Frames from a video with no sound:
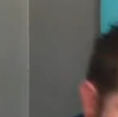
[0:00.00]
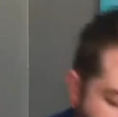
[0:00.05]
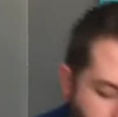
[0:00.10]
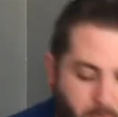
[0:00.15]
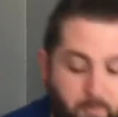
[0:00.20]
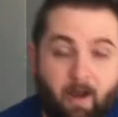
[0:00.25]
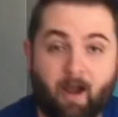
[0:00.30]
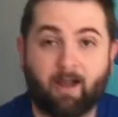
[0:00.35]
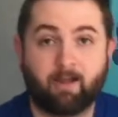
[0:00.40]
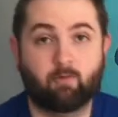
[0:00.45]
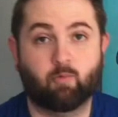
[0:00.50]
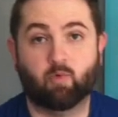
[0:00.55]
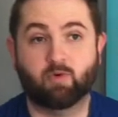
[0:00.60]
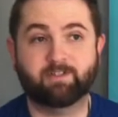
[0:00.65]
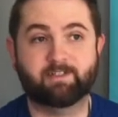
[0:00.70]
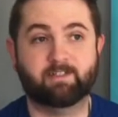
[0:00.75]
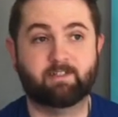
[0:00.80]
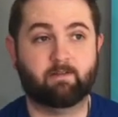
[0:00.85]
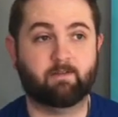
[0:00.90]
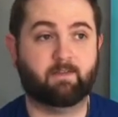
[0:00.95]
Now, mine
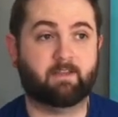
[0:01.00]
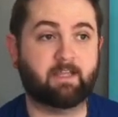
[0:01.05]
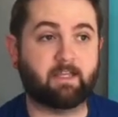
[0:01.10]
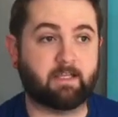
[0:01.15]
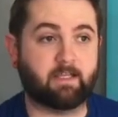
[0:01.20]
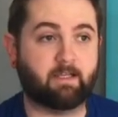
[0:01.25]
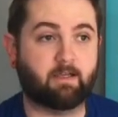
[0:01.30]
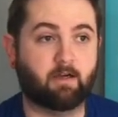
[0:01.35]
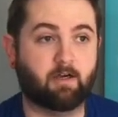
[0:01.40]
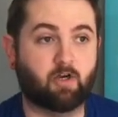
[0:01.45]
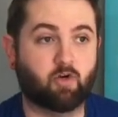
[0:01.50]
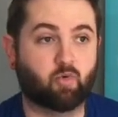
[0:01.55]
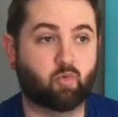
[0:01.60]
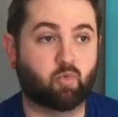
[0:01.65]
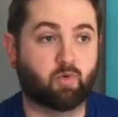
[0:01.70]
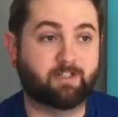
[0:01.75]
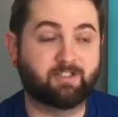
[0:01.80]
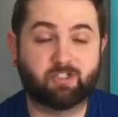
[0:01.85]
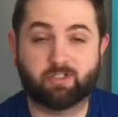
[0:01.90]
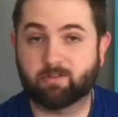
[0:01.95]
wasn't the
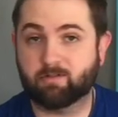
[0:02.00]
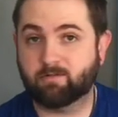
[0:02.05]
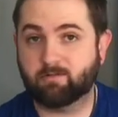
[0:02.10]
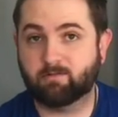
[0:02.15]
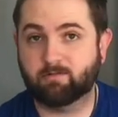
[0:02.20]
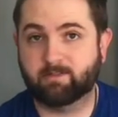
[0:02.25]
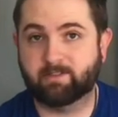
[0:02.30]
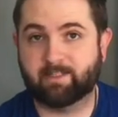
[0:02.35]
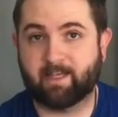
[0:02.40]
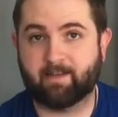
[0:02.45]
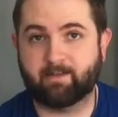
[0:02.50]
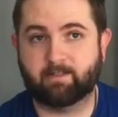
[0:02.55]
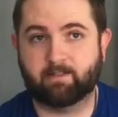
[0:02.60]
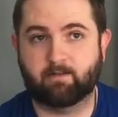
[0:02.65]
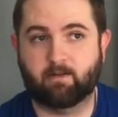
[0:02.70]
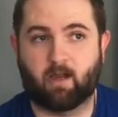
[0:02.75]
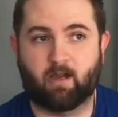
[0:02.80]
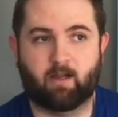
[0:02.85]
original set.